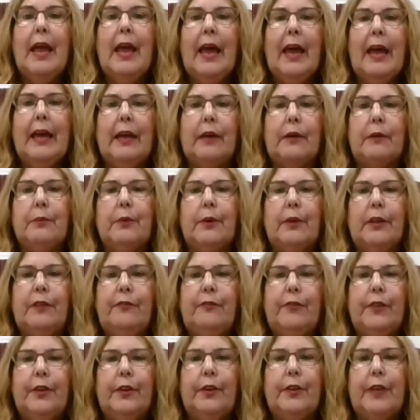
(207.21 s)
And I really
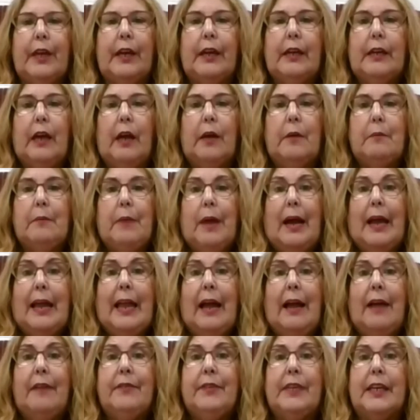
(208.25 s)
feel that I
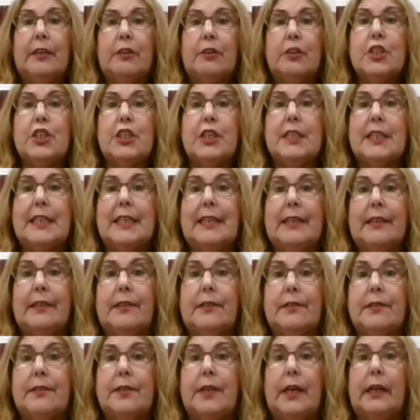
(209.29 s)
have the energy to get
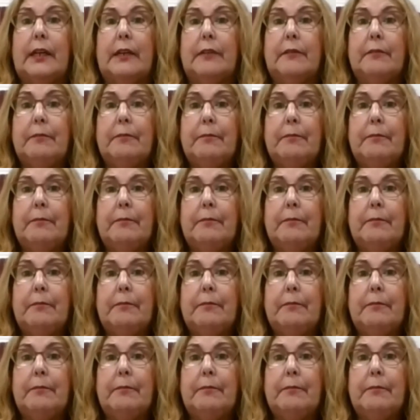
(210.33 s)
this done.